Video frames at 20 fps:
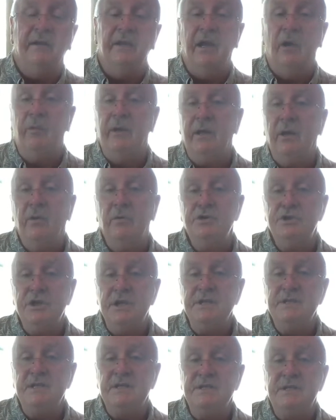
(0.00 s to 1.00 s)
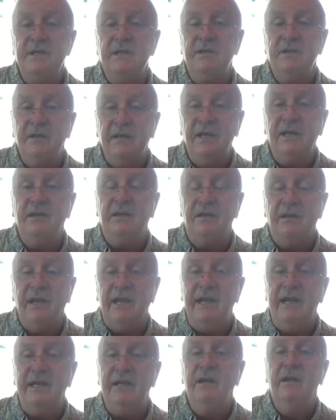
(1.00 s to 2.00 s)
Now, we know Jesus didn't need to
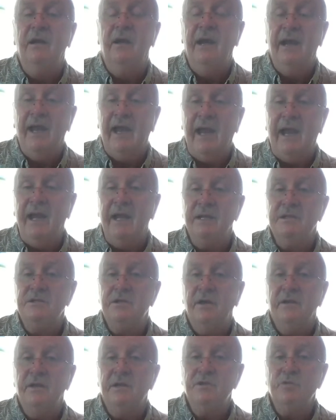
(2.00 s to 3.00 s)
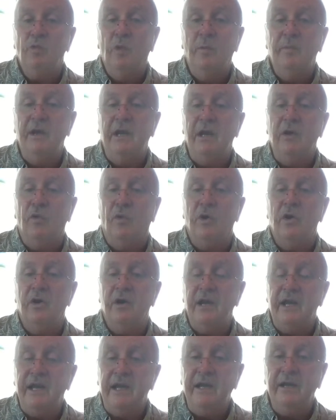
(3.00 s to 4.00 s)
lay hands on this woman in order
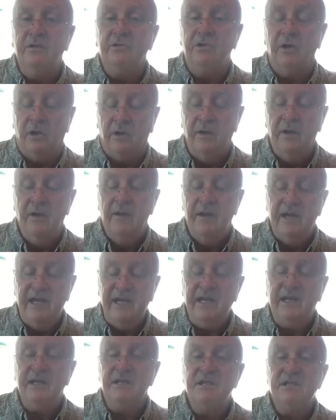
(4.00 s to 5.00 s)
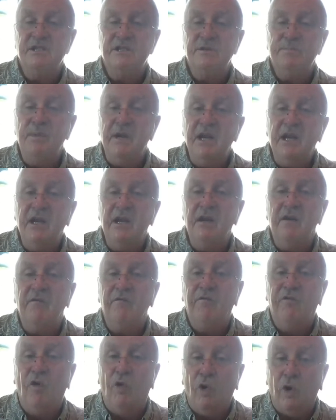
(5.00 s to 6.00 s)
to heal her, he could speak it
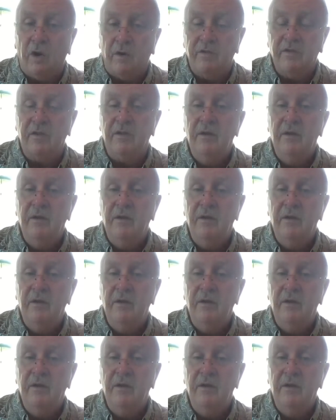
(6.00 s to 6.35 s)
forth,